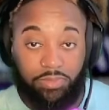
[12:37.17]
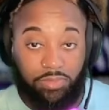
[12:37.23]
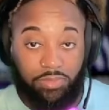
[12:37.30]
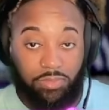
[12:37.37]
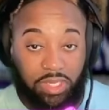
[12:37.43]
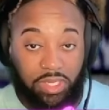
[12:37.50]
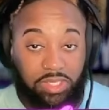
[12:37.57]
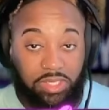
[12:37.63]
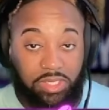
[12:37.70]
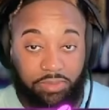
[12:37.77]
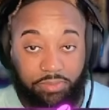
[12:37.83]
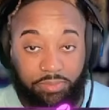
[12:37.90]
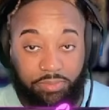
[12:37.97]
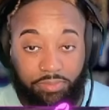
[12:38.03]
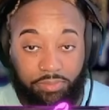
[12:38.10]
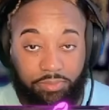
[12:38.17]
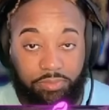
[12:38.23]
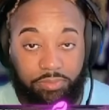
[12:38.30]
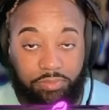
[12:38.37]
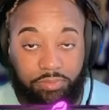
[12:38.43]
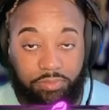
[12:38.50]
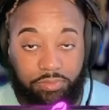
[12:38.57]
That's it.
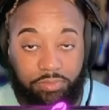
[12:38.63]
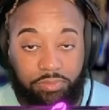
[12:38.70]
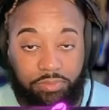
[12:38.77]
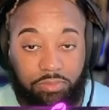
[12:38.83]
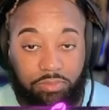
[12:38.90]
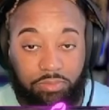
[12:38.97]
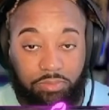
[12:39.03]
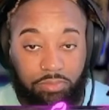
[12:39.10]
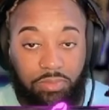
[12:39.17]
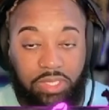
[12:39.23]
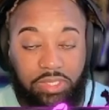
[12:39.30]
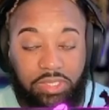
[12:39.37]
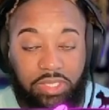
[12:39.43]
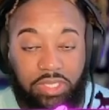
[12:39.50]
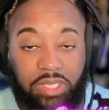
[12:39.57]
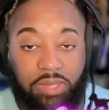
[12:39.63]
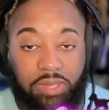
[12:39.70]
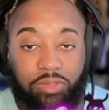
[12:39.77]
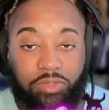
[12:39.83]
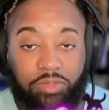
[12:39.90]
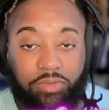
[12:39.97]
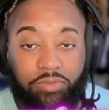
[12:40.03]
And see, I'm still
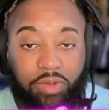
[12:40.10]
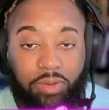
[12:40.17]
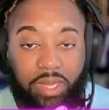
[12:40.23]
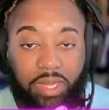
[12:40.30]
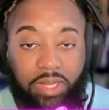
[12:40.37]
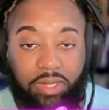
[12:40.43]
too far back.